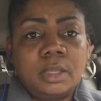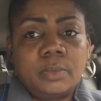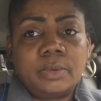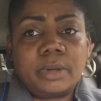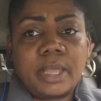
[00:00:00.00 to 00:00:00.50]

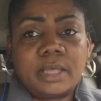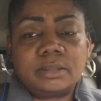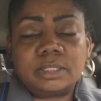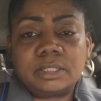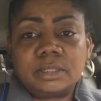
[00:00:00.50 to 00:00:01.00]
we're out
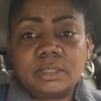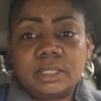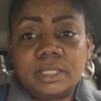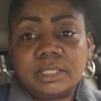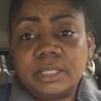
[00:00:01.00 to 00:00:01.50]
until
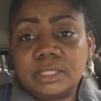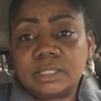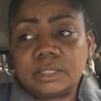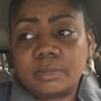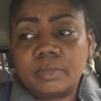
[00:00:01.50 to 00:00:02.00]
at least
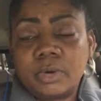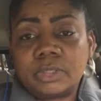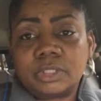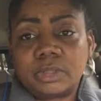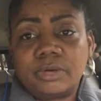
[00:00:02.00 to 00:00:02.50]

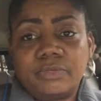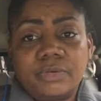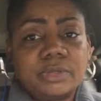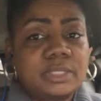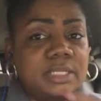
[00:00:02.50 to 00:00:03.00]
March
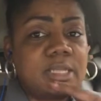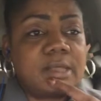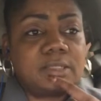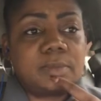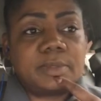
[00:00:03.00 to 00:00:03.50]
thirty-first. I
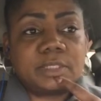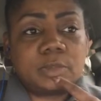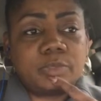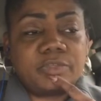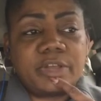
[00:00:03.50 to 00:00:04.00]
talked to my
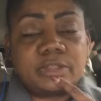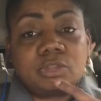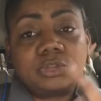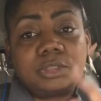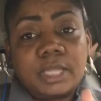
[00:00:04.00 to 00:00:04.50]
supervisor
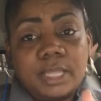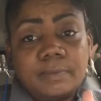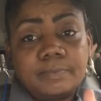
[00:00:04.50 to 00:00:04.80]
today.